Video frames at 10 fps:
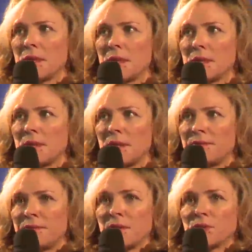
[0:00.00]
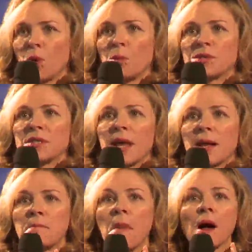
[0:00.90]
it feels almost
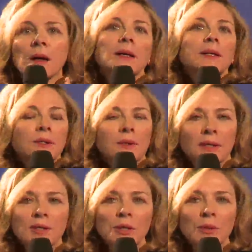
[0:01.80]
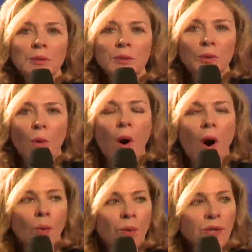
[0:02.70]
like a monk that you you
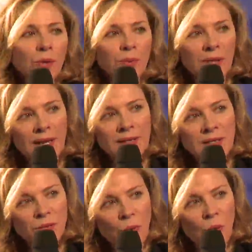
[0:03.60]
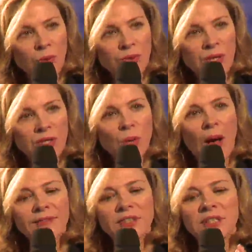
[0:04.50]
are when you're playing these roles that you
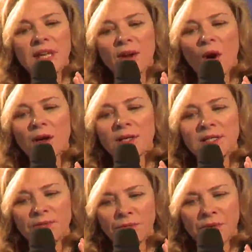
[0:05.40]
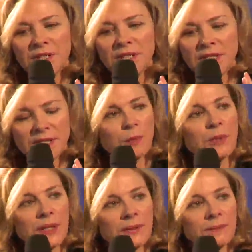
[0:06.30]
have to take on a different
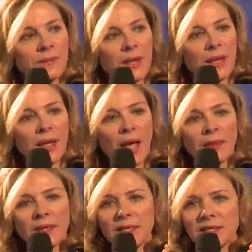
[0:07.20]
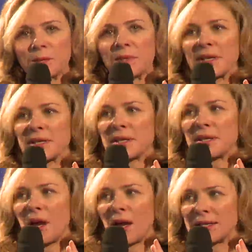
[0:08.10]
discipline. And the
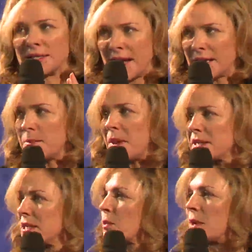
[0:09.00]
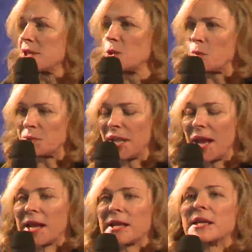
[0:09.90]
discipline on a daily basis when I do a
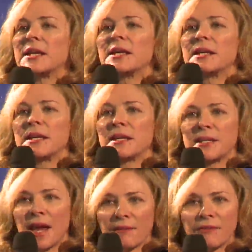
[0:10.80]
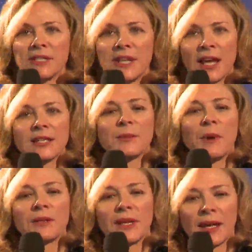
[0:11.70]
play is every day is
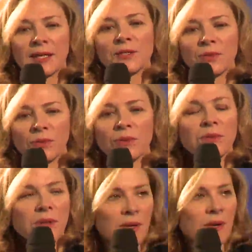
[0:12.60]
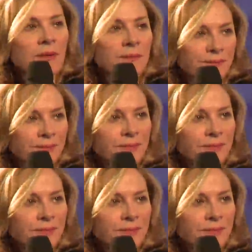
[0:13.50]
about getting to the theater.